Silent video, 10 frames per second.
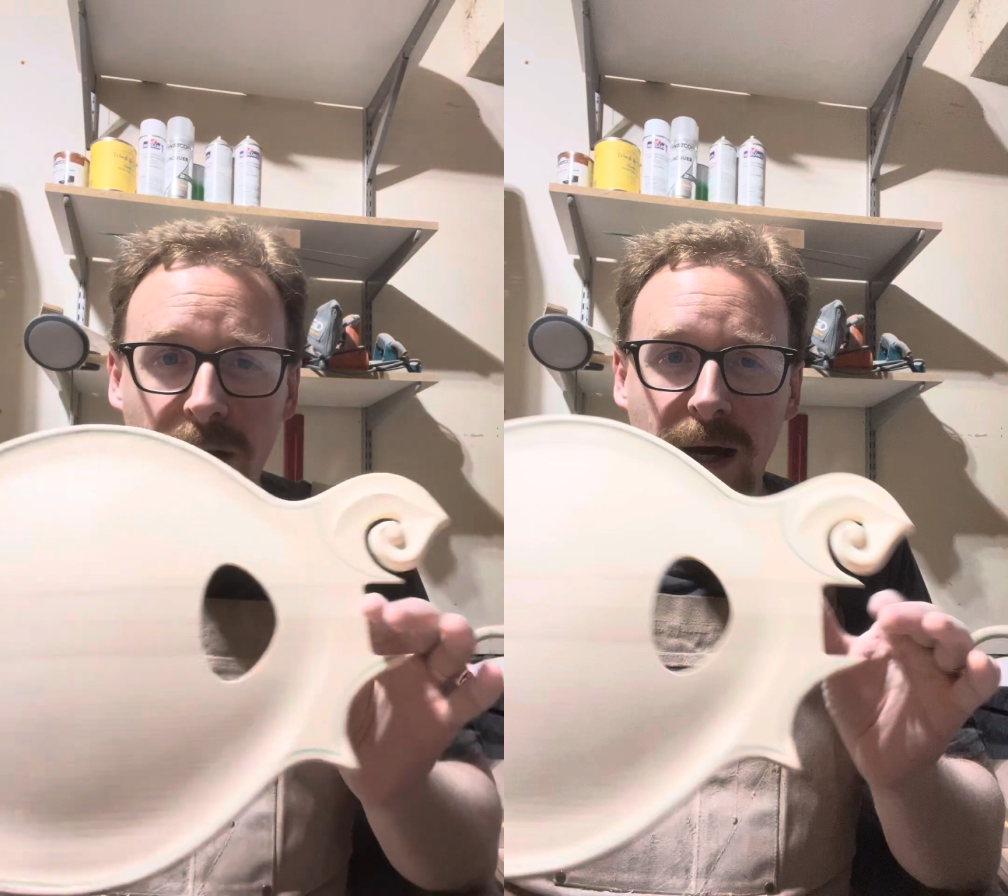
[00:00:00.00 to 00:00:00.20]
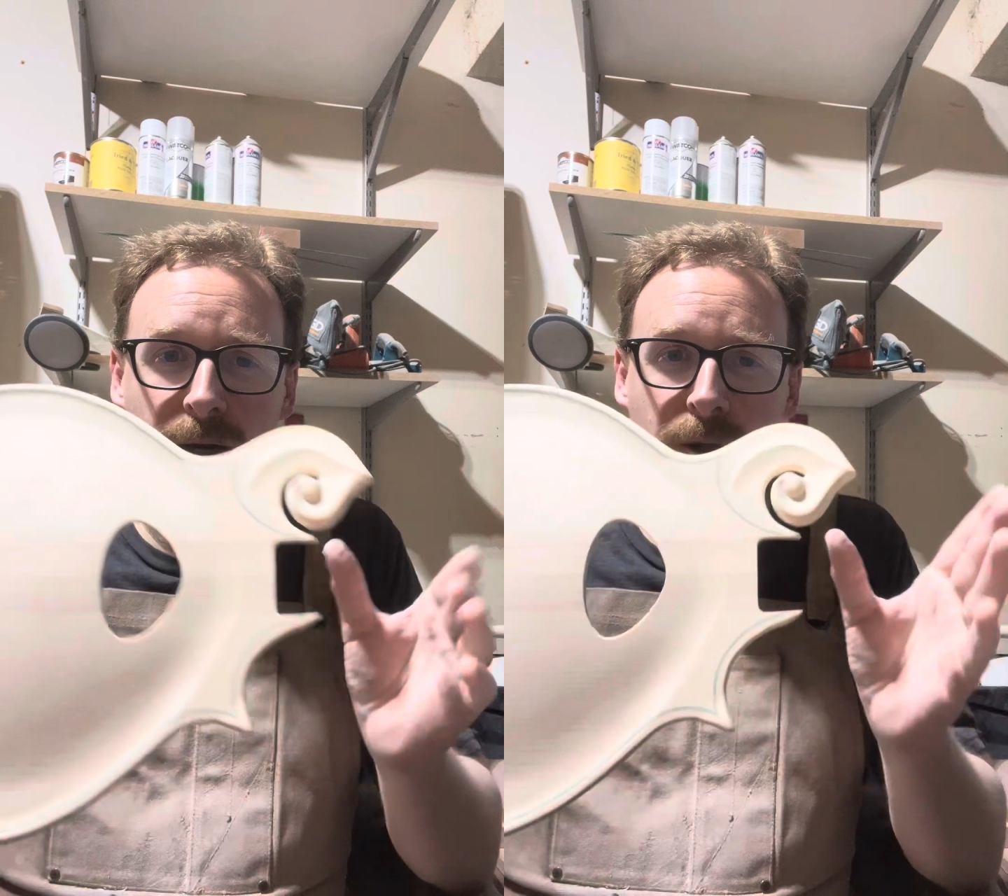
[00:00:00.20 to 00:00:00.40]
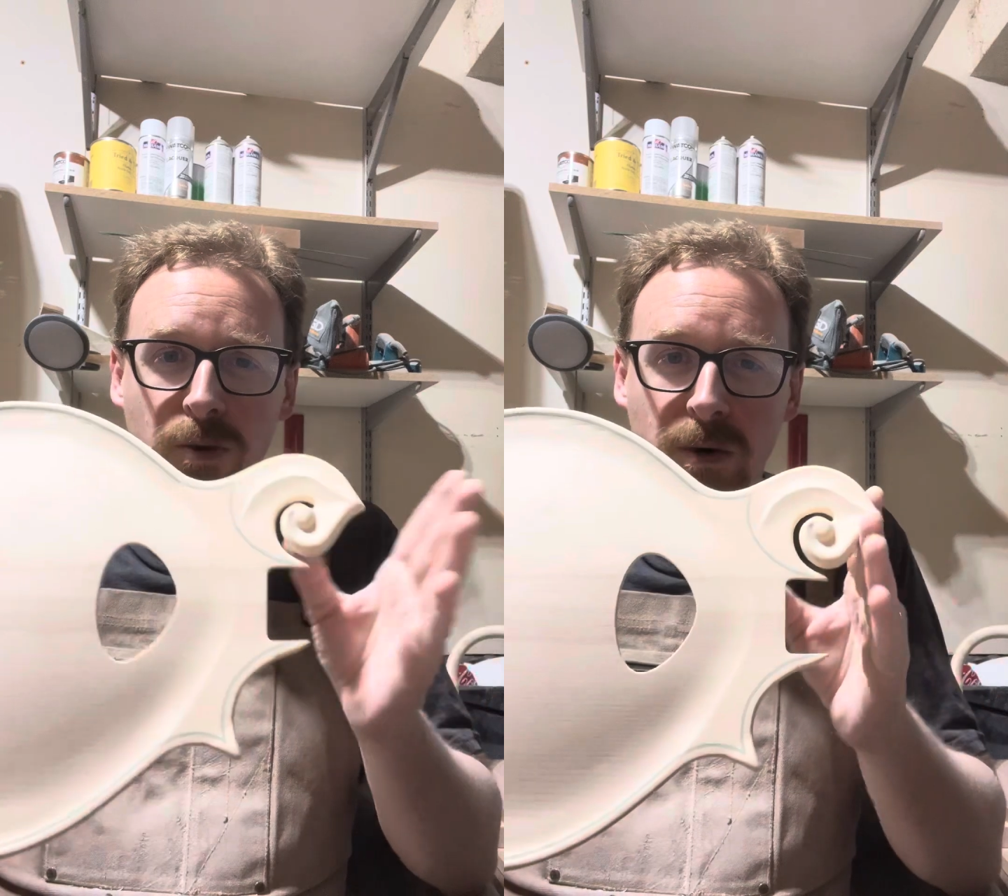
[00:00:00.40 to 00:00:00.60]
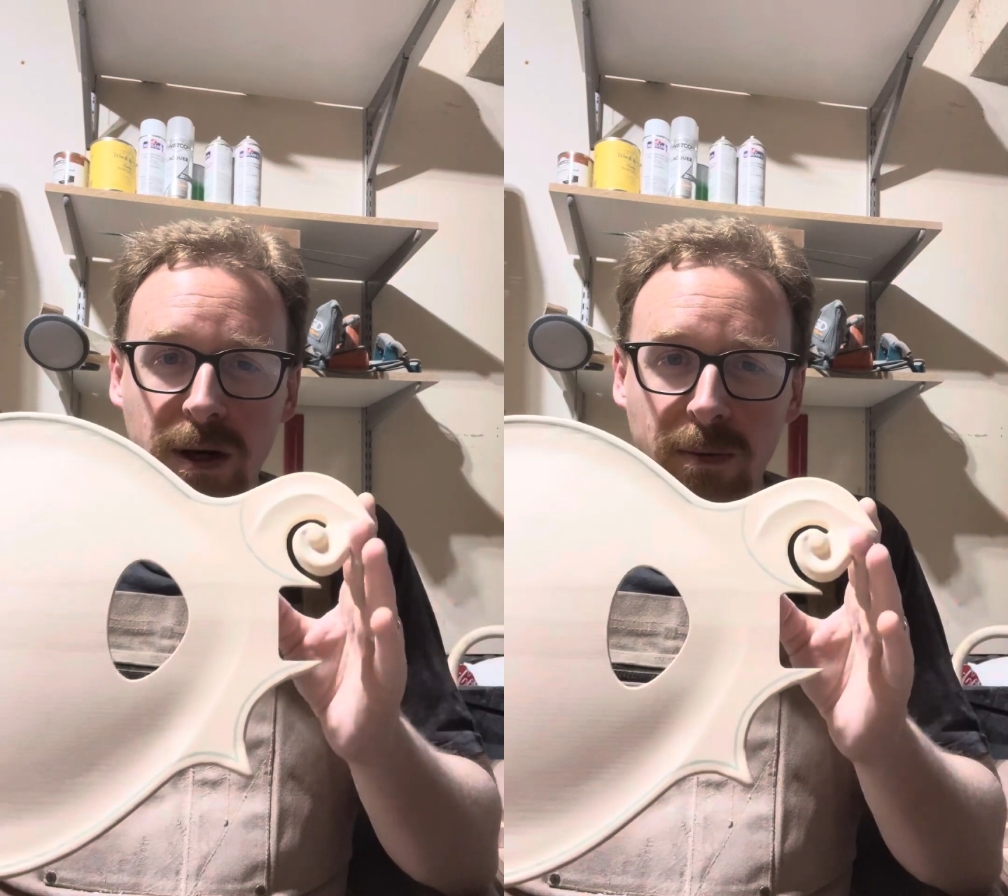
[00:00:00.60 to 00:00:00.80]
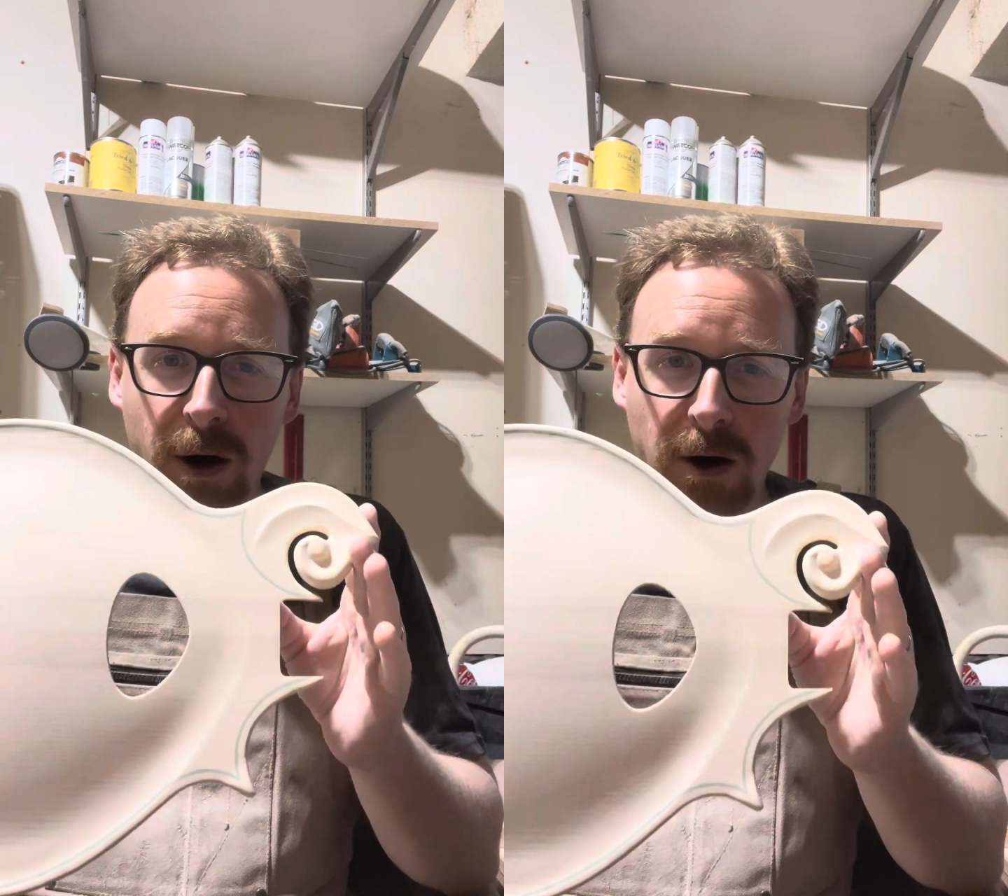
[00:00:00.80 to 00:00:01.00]
I had to
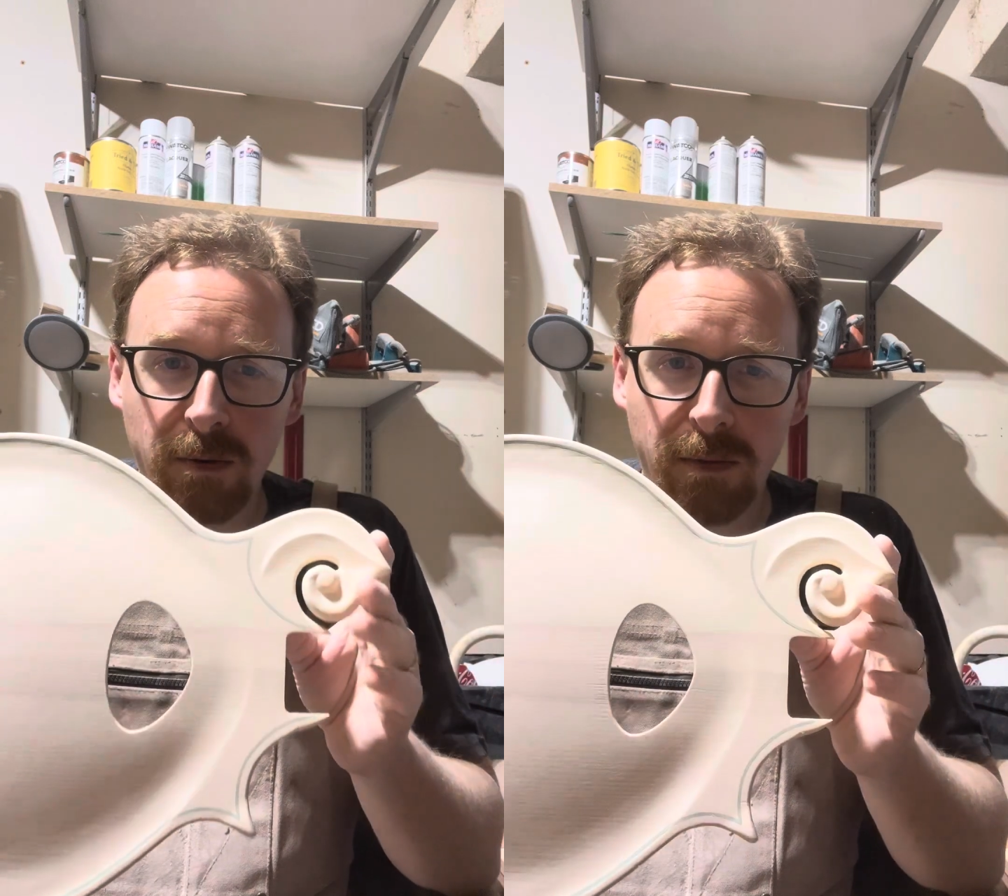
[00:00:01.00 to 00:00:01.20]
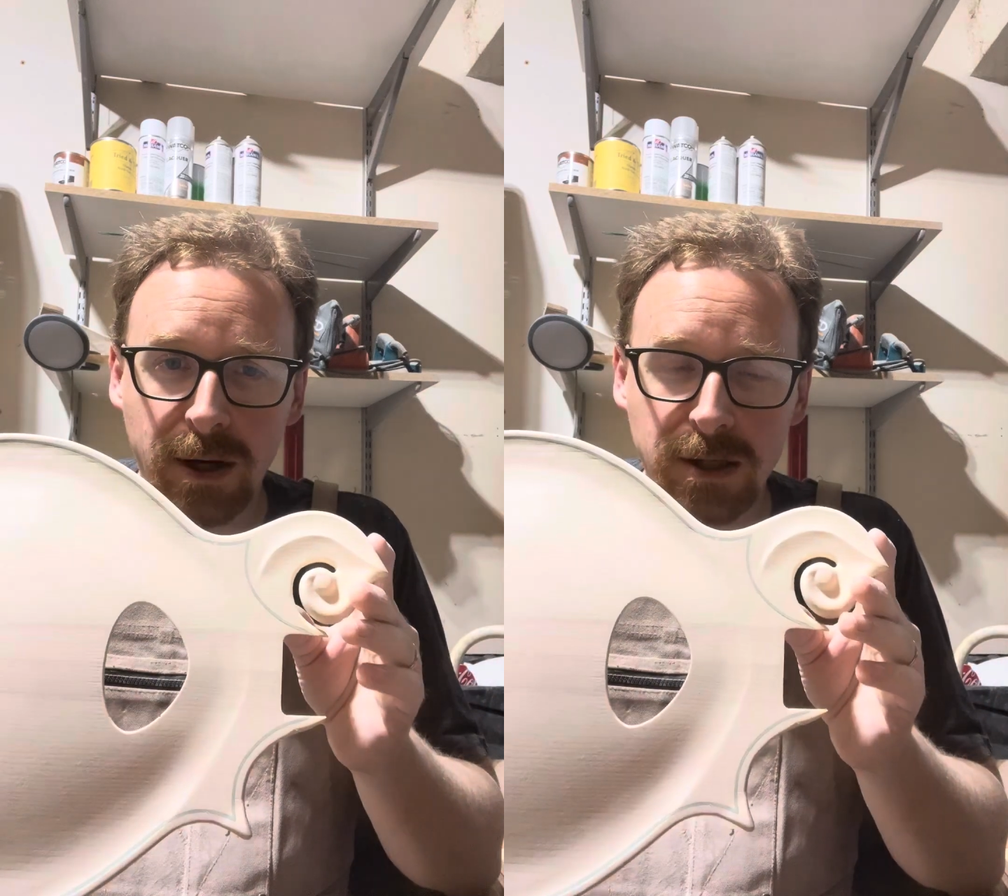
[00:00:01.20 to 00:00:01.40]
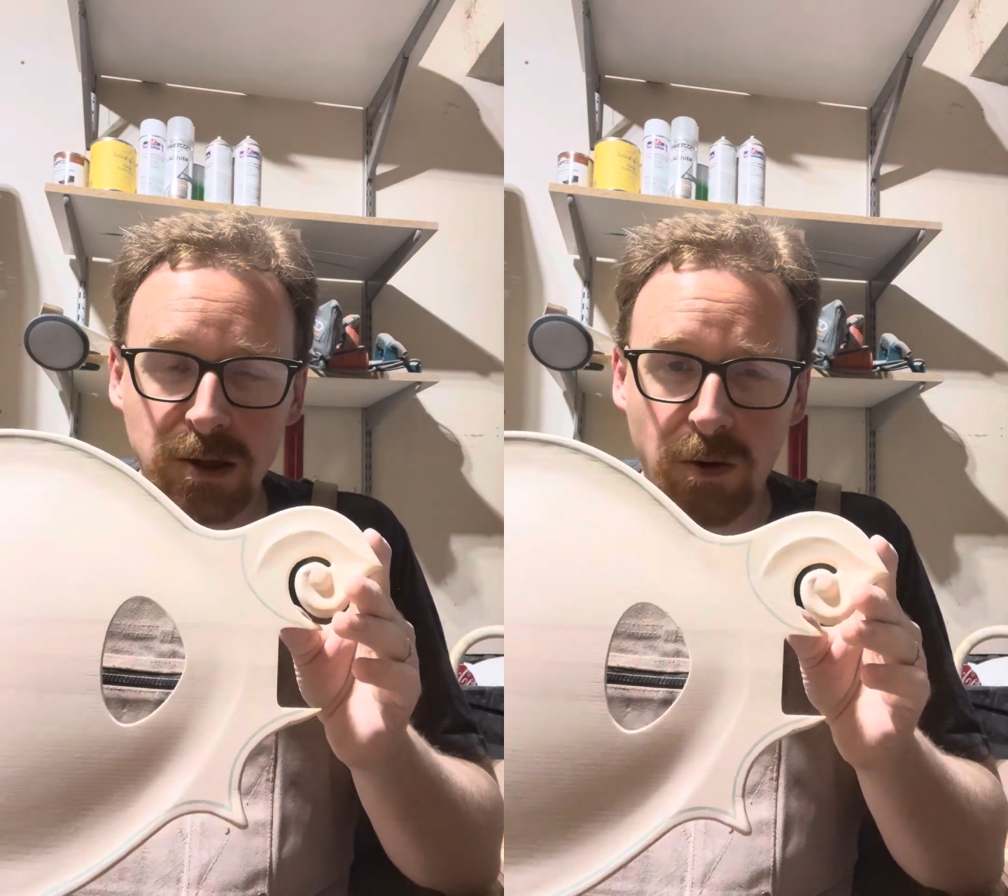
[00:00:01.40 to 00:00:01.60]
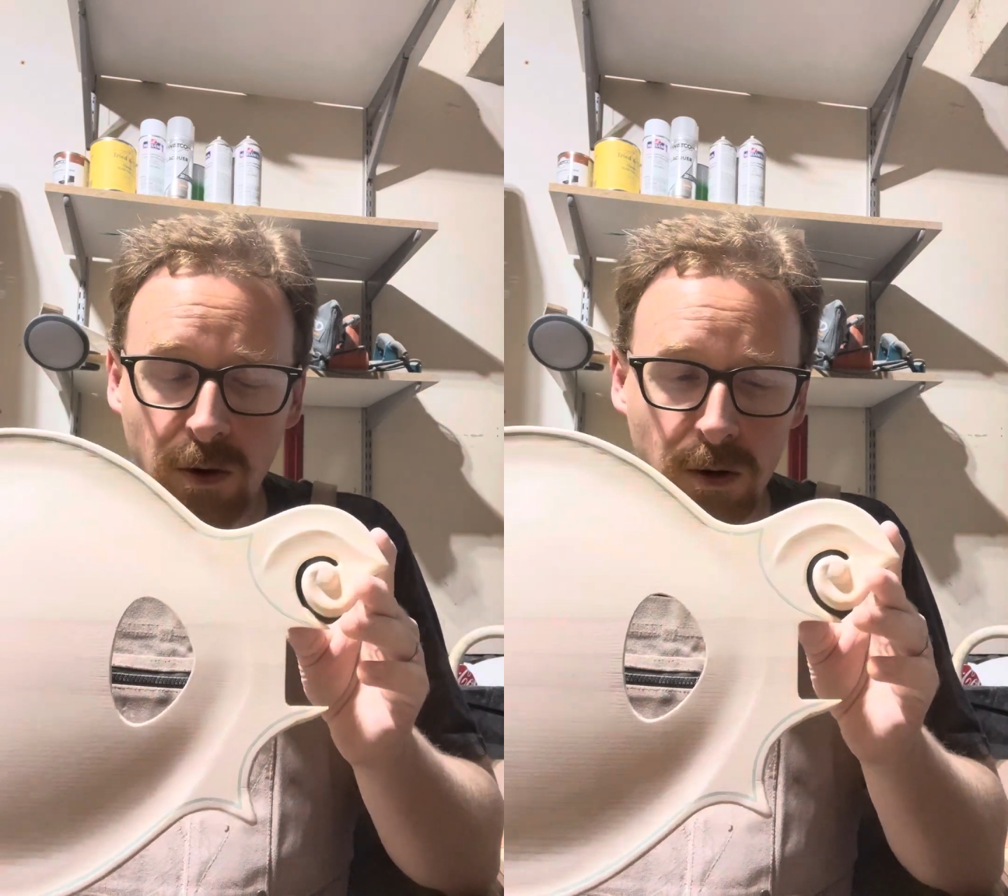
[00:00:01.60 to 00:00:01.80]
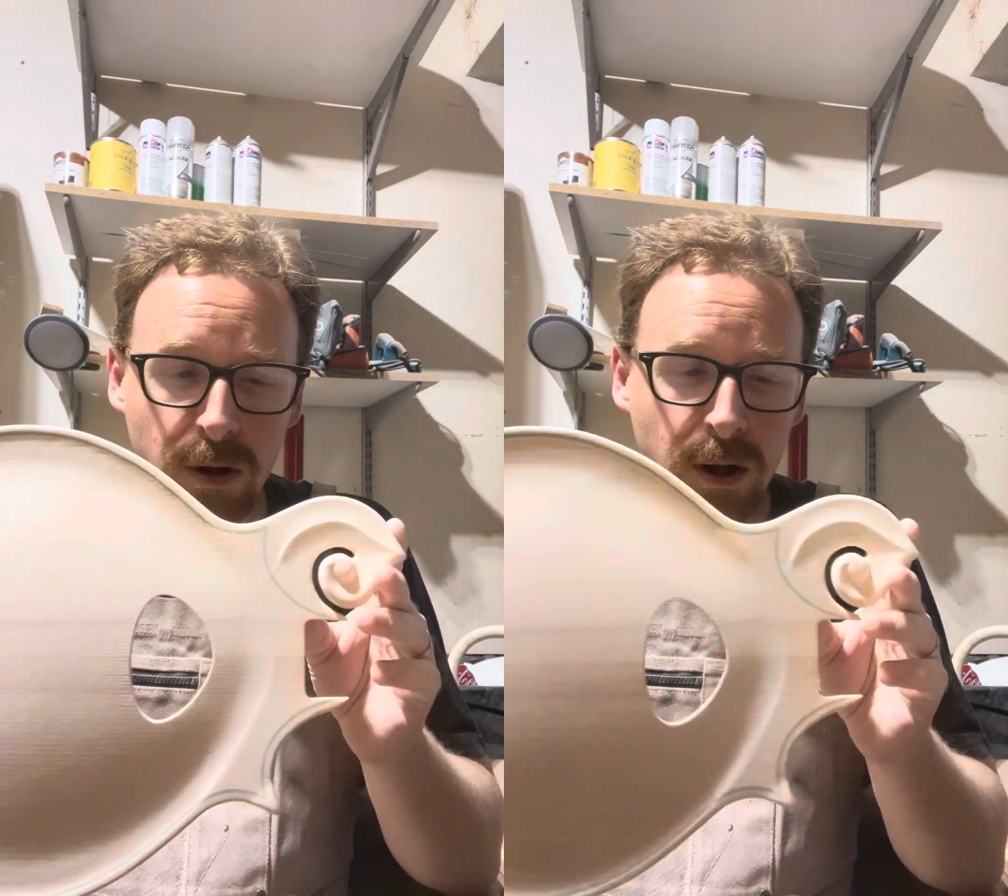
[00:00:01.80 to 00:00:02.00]
3D model my
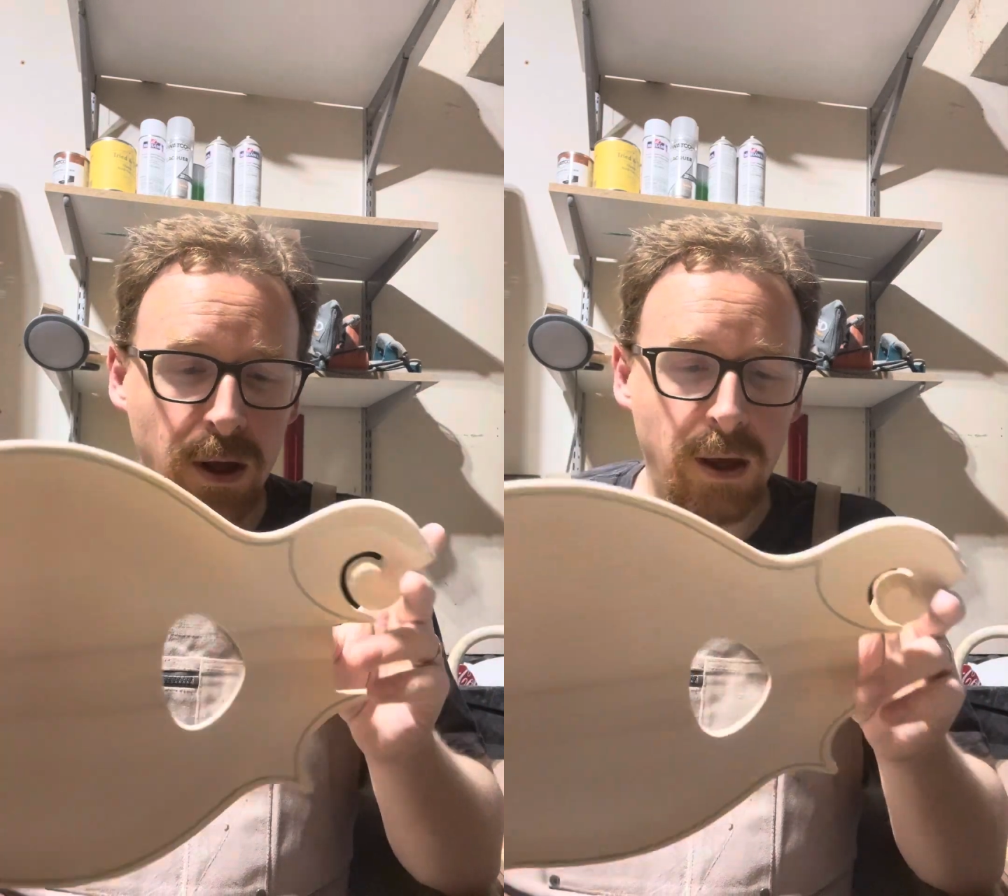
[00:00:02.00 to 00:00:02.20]
scroll